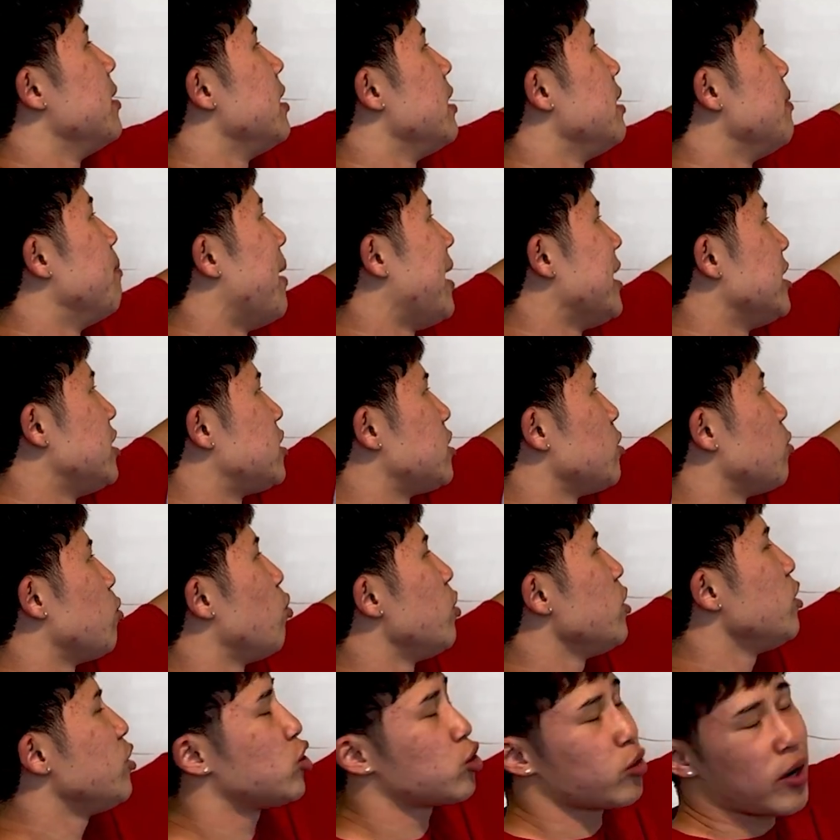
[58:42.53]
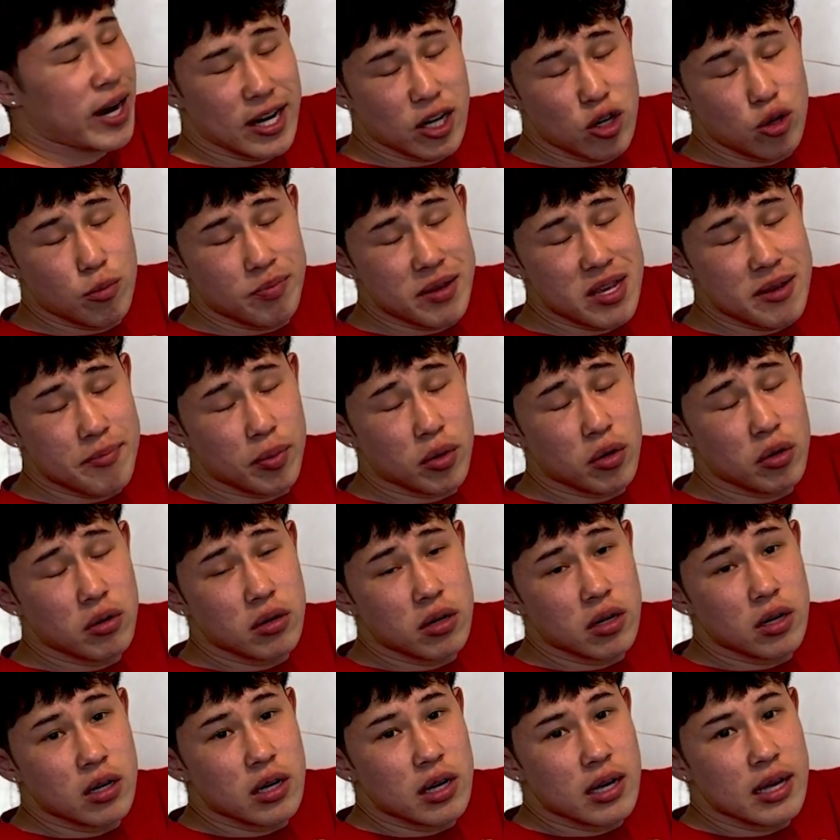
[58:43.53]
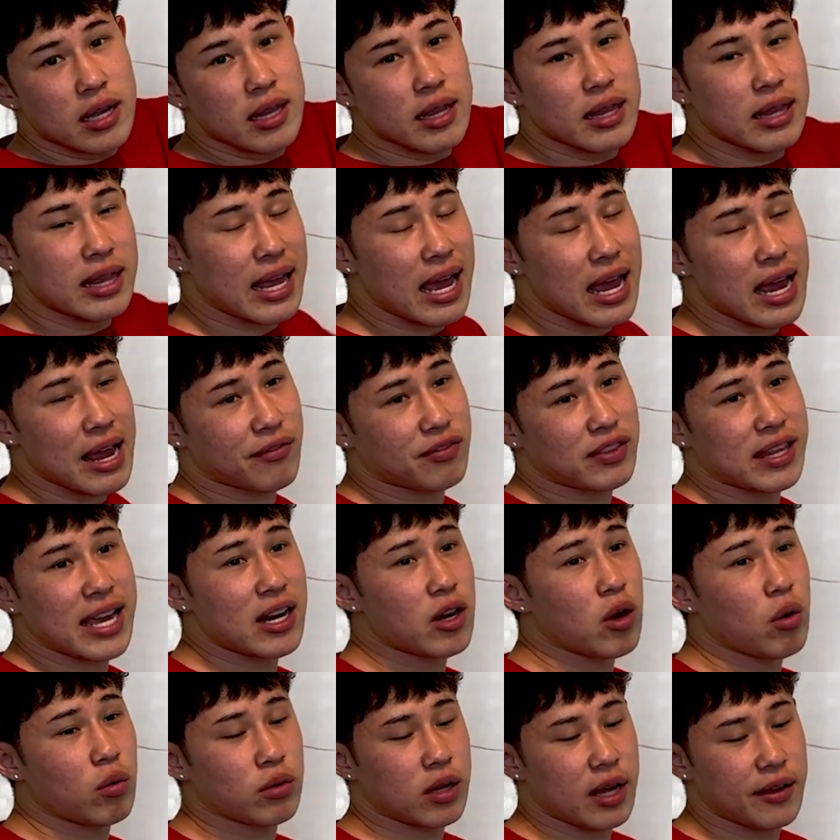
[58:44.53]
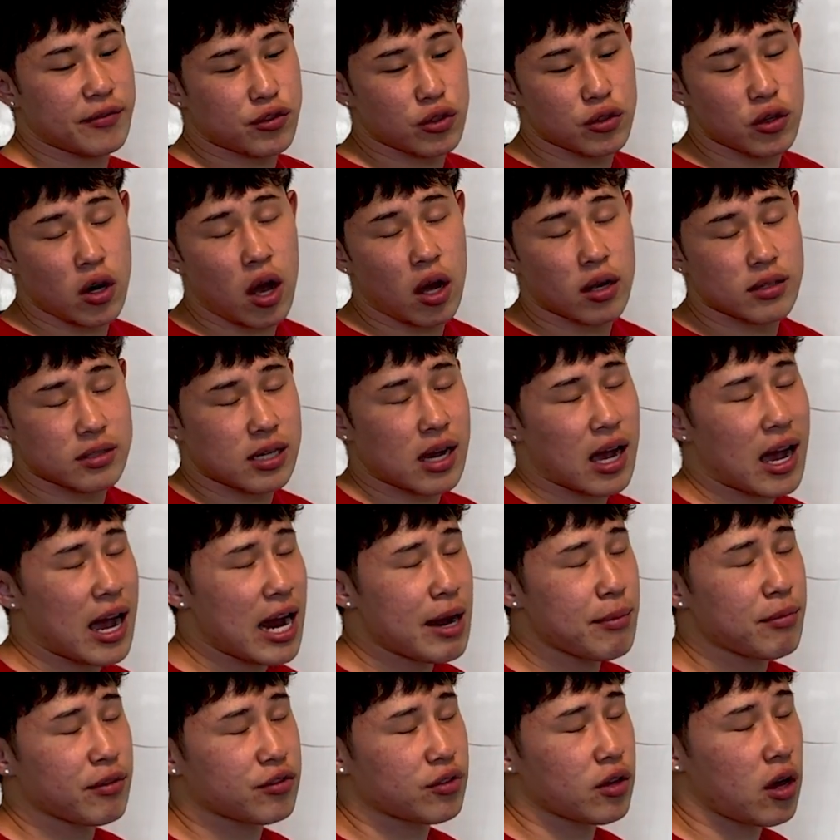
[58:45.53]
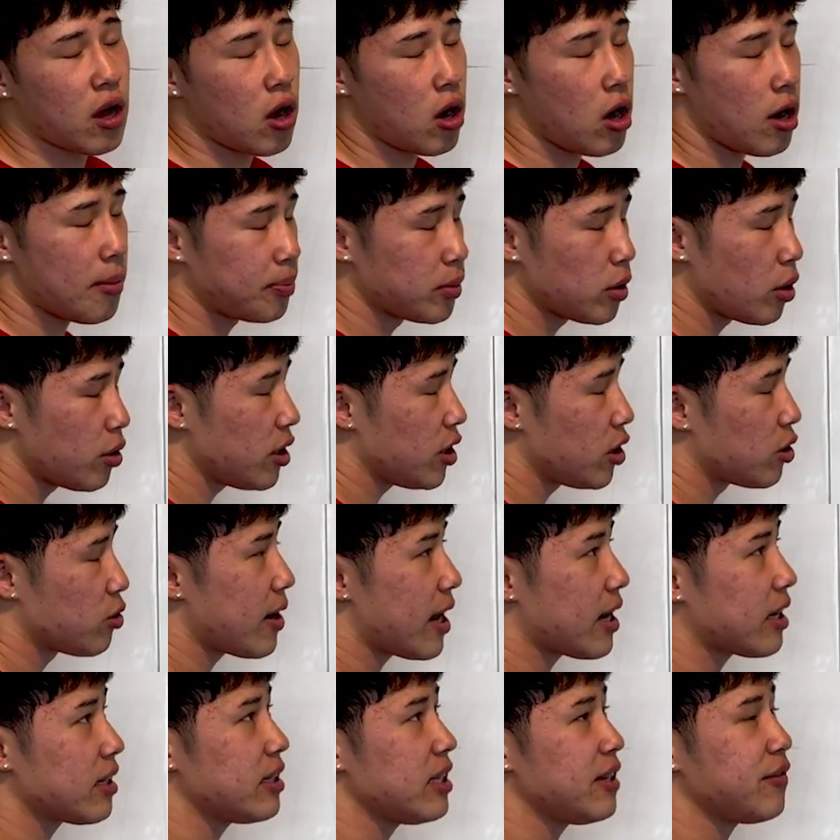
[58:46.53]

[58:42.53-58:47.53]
By somebody training with people, if they're not on time, if not uploading correctly,